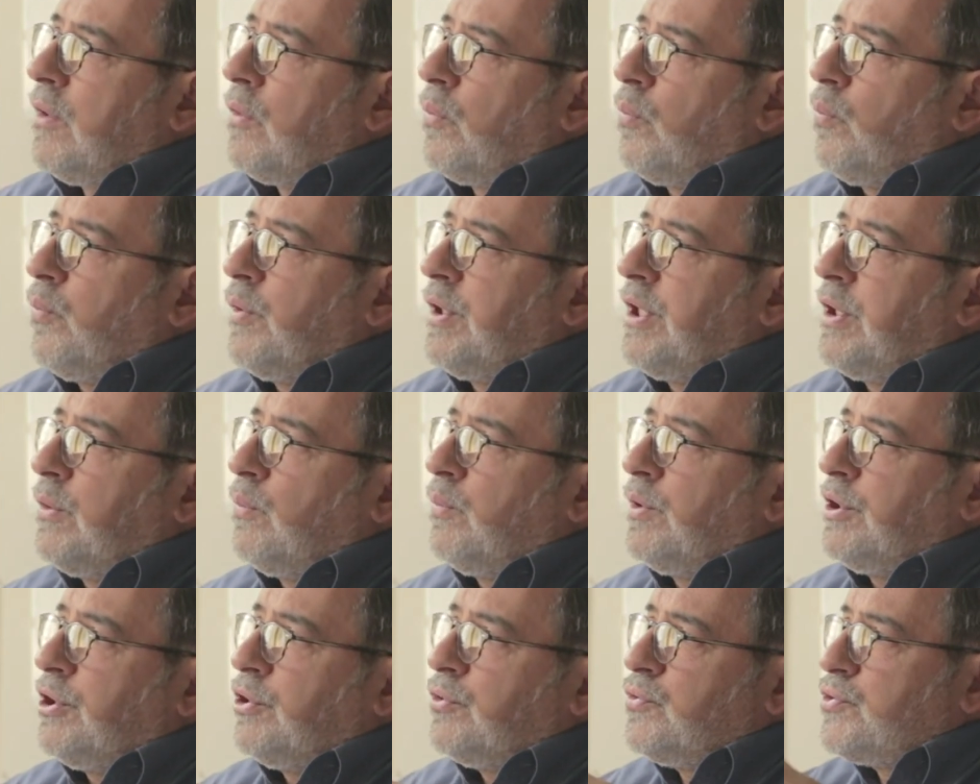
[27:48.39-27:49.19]

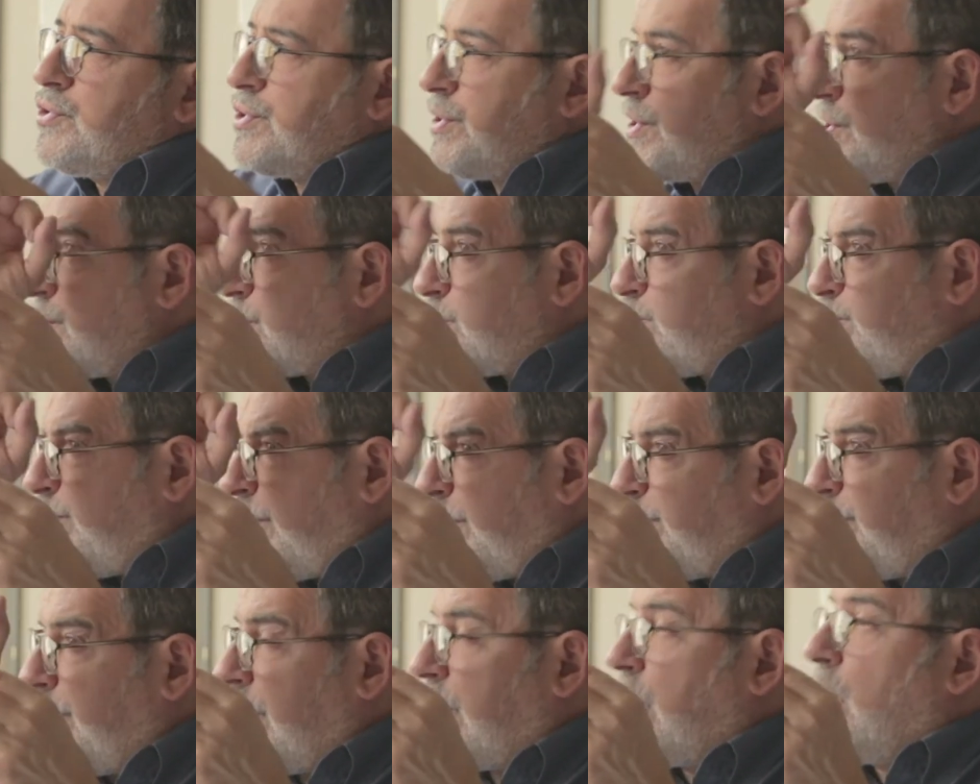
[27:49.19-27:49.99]
we use this
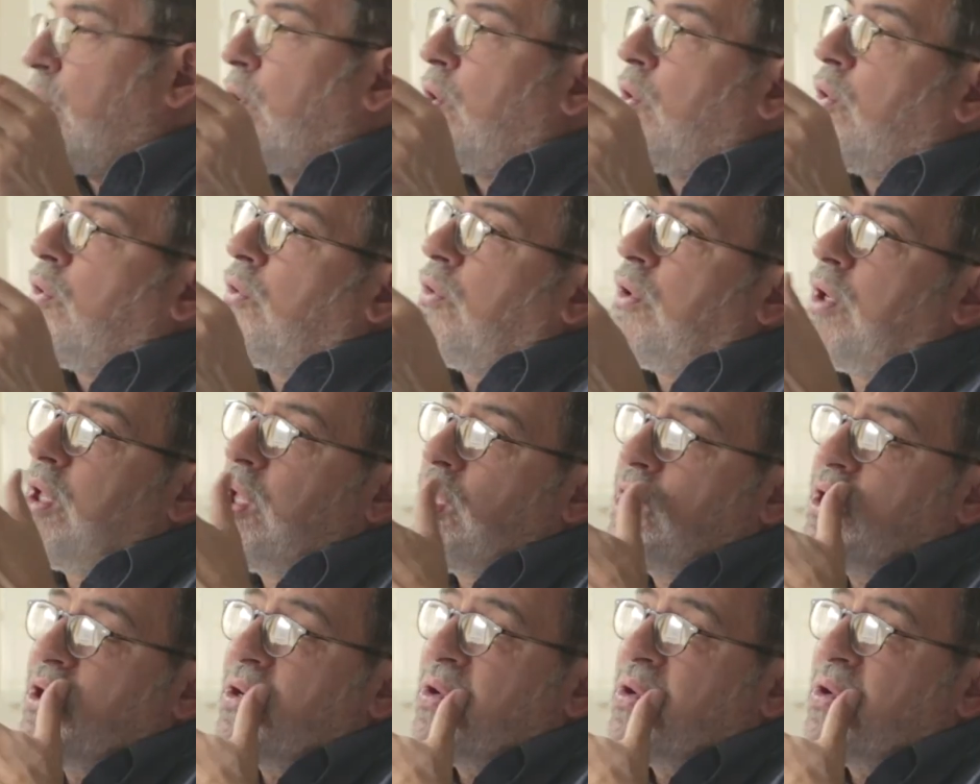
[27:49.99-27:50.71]
peeping hole,